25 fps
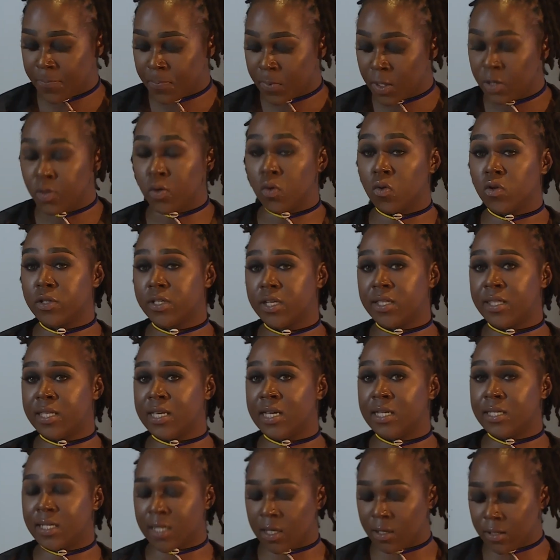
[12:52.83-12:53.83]
nor did the
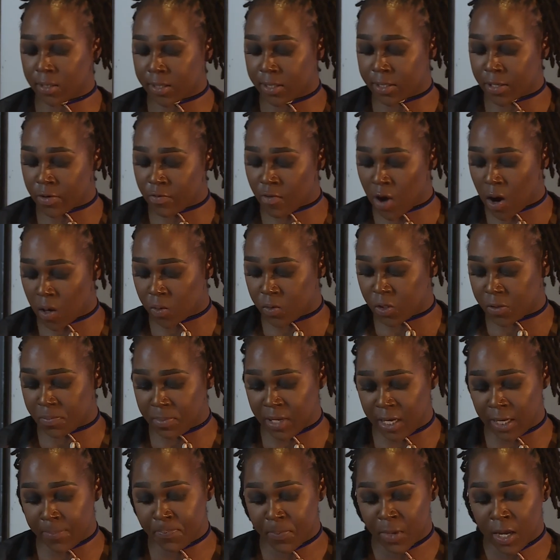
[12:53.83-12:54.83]
adults around
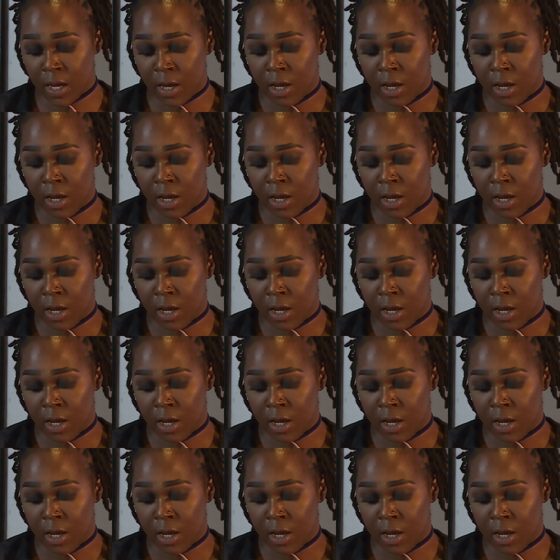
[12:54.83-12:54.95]
me,